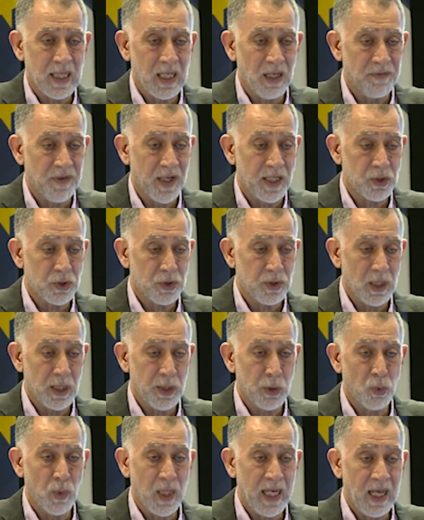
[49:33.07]
eventually
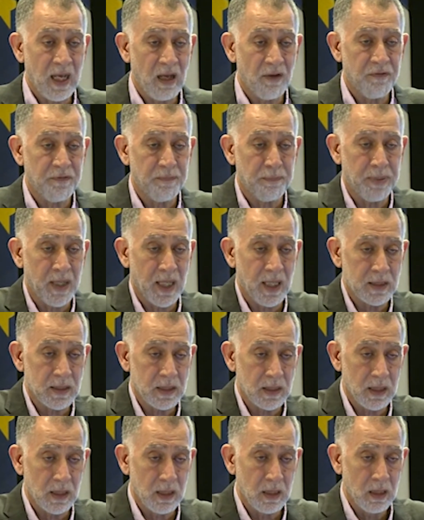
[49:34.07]
you will have
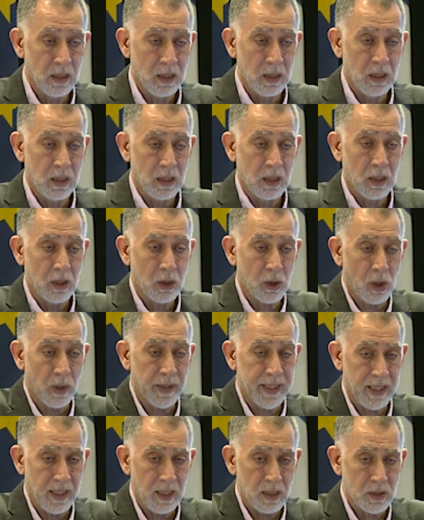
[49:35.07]
party going in.